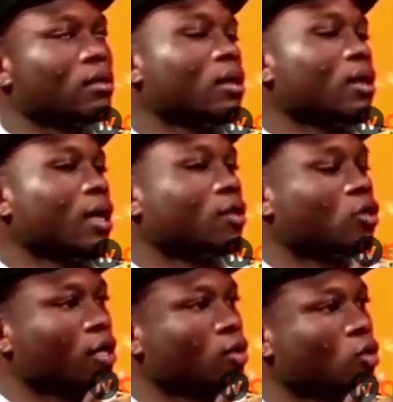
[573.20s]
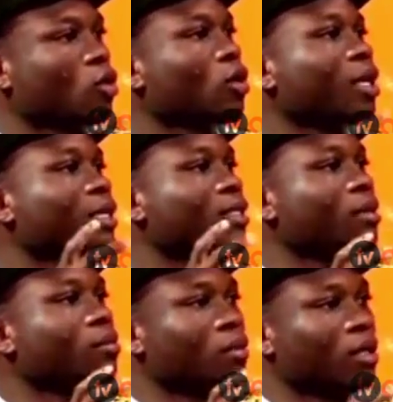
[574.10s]
I try to collect
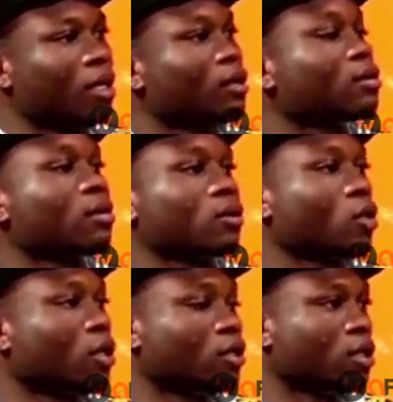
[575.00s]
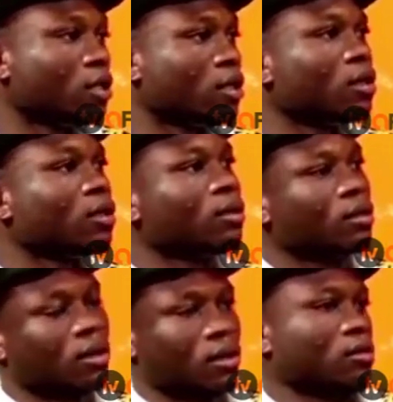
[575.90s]
them in an anthology, mm.
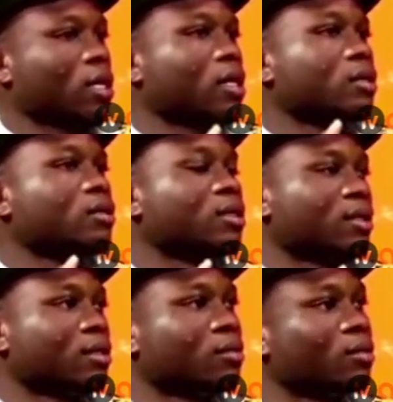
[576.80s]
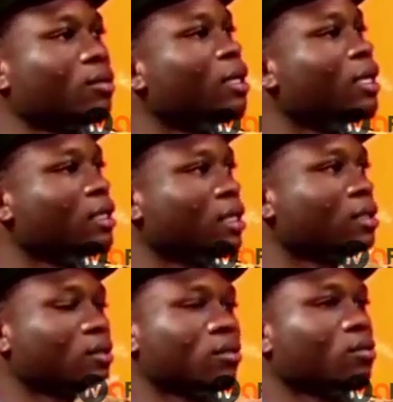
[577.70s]
and I just release
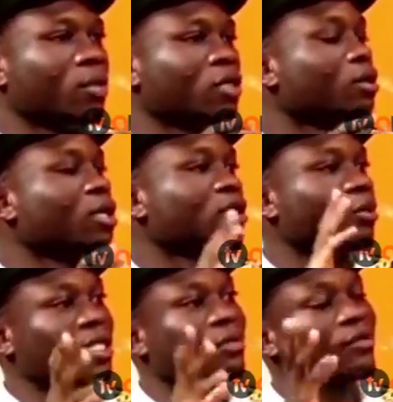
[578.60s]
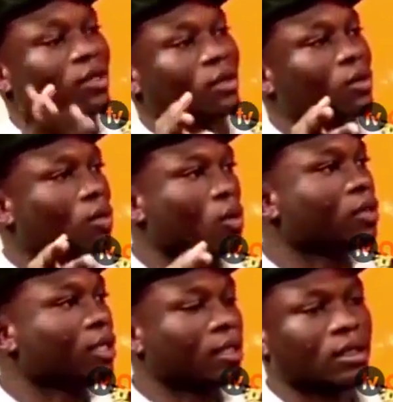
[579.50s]
it based on a specific
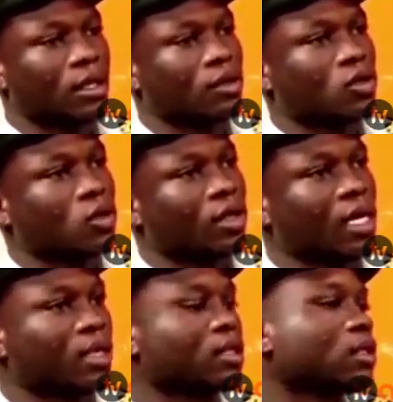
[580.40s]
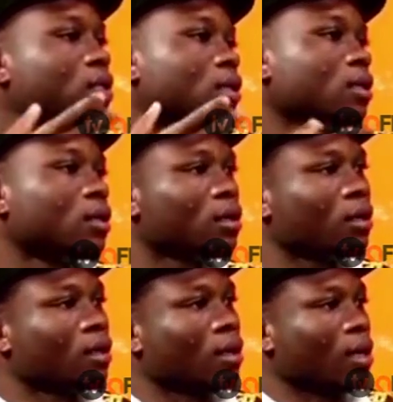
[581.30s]
content, mm. and so that is
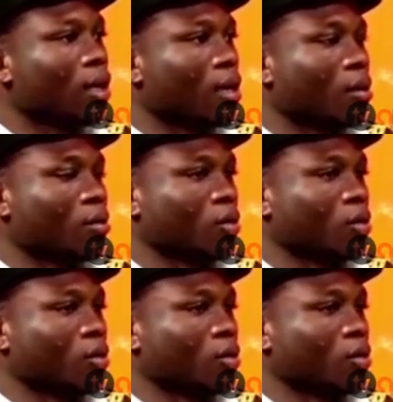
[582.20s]
uh, how.